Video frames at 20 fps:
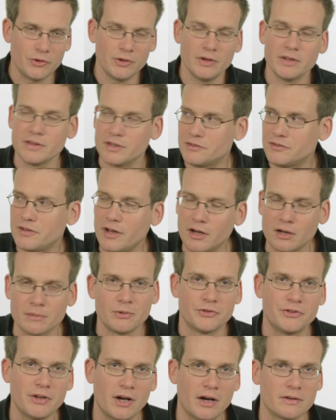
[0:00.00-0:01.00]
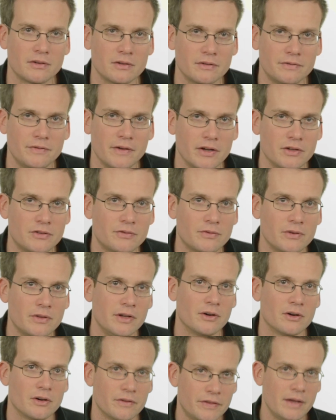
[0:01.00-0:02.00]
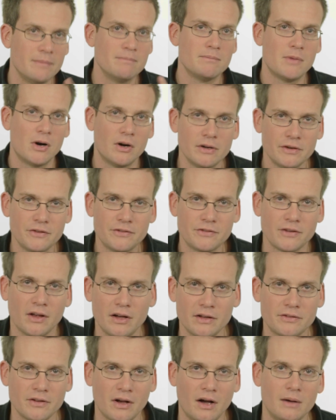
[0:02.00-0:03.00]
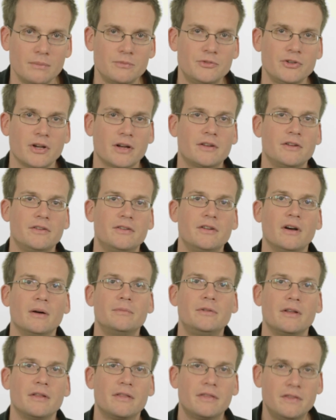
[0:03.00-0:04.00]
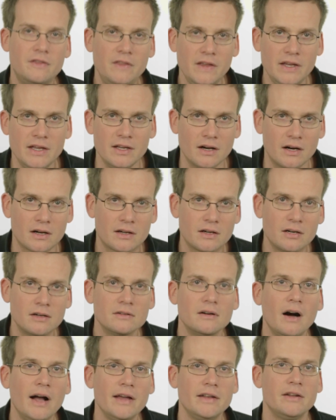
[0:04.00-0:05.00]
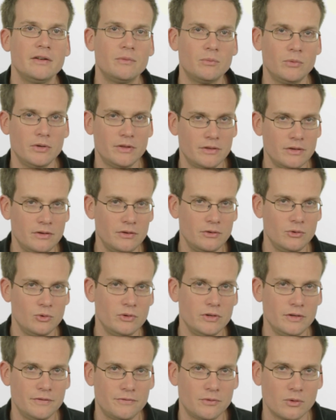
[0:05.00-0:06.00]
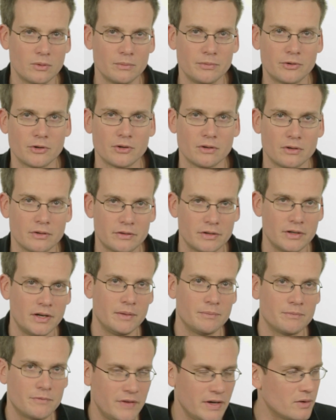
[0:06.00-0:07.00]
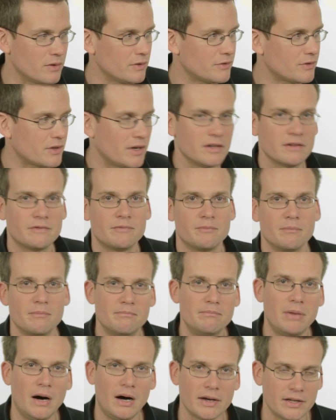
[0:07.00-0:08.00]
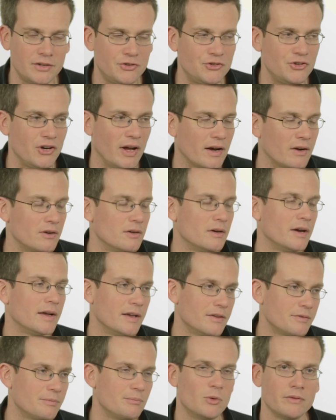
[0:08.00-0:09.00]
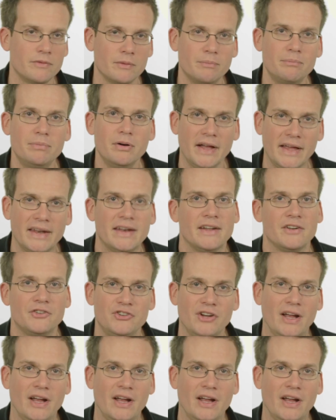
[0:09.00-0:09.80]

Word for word: So during this terrible toddler phase for the Earth, a Mars-sized object dubbed Theia collided with the newly formed Earth in a vigorous kind of body check, or I guess more of a planet